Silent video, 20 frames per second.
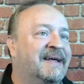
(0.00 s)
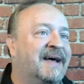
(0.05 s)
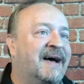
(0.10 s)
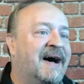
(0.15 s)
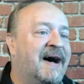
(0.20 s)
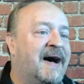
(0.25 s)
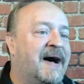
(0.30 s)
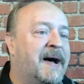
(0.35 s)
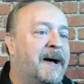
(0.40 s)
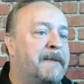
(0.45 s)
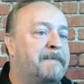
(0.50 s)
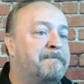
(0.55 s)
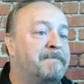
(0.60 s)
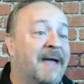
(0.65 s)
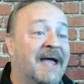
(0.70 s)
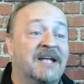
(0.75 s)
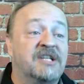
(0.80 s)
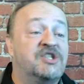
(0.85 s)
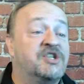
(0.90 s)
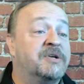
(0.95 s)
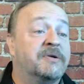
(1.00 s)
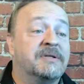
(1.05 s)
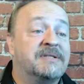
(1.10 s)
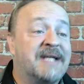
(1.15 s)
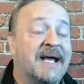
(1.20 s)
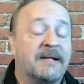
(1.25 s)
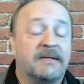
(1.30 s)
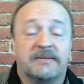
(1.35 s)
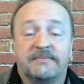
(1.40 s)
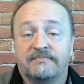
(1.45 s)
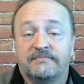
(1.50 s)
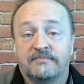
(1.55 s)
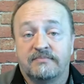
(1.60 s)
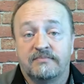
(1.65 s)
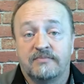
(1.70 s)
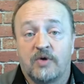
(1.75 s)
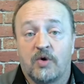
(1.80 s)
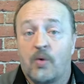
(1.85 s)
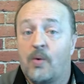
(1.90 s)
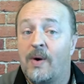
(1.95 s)
Um, engineering talent,
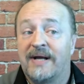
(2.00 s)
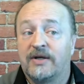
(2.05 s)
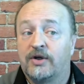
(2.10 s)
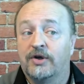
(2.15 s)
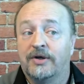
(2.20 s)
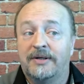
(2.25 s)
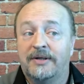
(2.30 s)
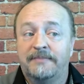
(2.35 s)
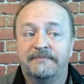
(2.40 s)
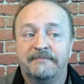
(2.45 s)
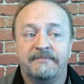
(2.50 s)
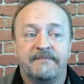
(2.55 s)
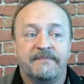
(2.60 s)
quite good.